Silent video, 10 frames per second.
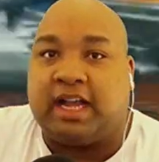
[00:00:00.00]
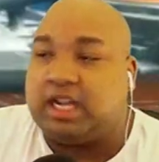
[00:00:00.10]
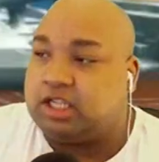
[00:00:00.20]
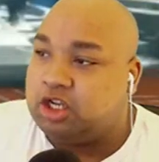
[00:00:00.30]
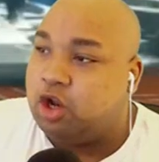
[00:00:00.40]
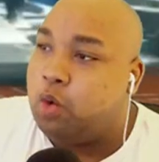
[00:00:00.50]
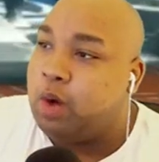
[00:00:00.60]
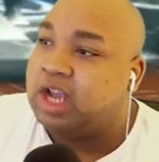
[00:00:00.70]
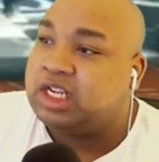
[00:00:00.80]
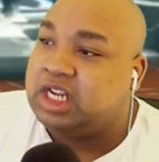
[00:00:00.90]
I got to know
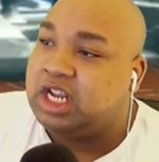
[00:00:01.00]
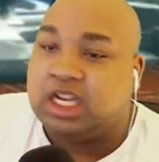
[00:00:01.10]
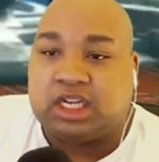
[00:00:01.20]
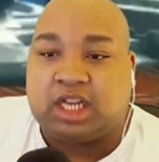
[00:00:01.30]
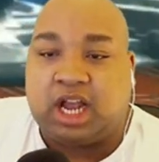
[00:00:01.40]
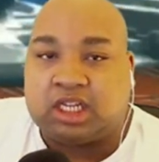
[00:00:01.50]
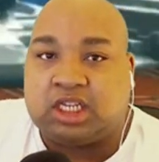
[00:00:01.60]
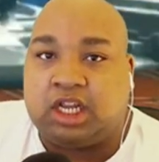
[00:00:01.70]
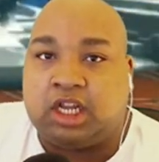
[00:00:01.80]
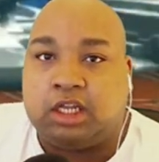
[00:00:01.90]
why she is how
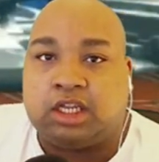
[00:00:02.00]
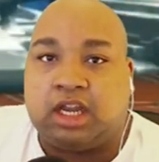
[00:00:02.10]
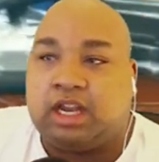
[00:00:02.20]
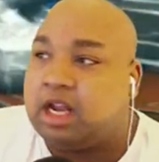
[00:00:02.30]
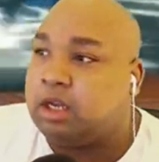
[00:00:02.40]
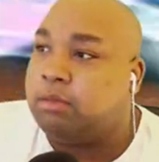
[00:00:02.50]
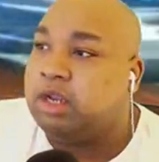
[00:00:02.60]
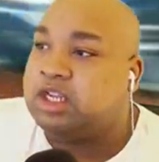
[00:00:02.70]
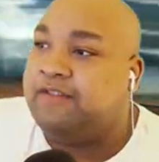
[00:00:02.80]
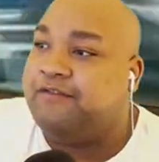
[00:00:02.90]
she is, and not to
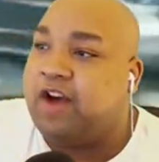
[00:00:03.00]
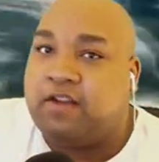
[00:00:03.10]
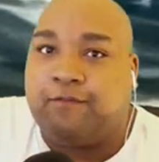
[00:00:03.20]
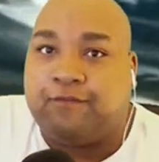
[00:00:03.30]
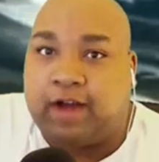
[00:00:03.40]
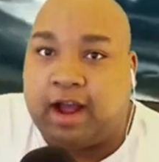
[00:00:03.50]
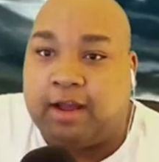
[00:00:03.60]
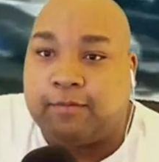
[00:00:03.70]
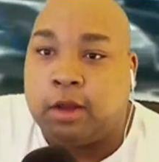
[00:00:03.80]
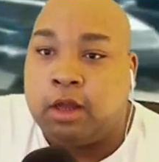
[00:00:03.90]
mention volume
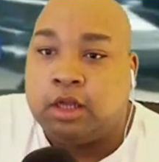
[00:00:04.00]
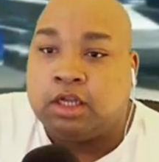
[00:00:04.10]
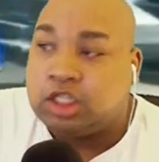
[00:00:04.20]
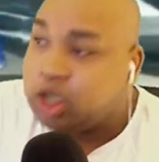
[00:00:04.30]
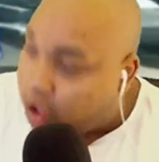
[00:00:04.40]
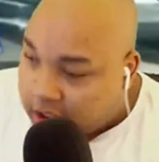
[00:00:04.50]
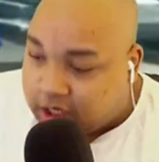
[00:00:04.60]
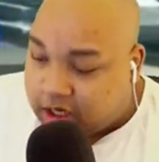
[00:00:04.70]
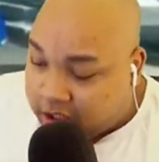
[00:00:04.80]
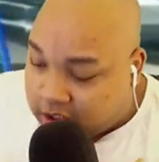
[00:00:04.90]
five,
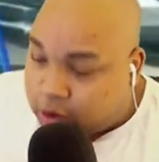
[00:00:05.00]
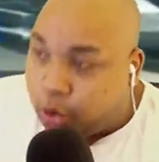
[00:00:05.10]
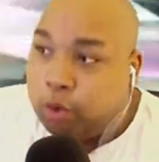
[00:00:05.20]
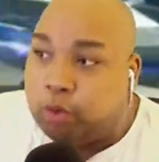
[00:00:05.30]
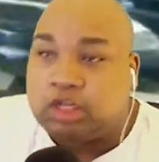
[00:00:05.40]
Shawty is doing